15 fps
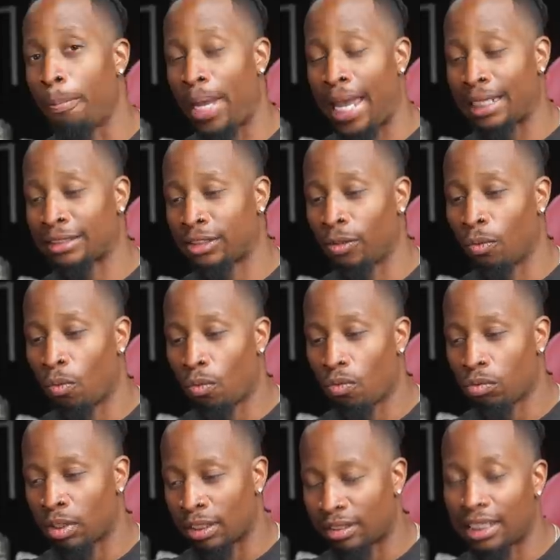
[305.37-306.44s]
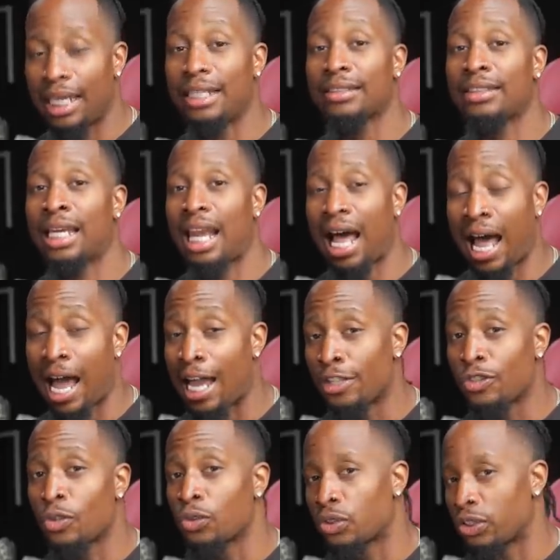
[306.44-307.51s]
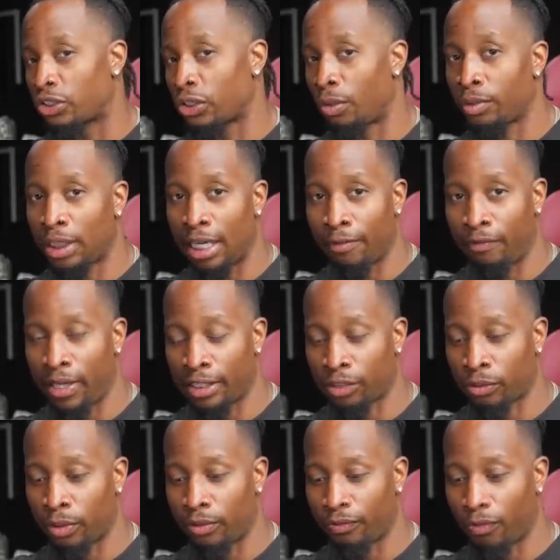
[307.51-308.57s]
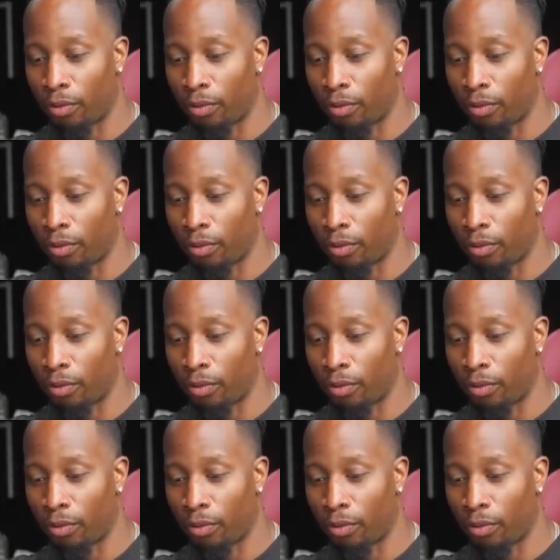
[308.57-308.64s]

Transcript: back to the things that I use the Sony FX3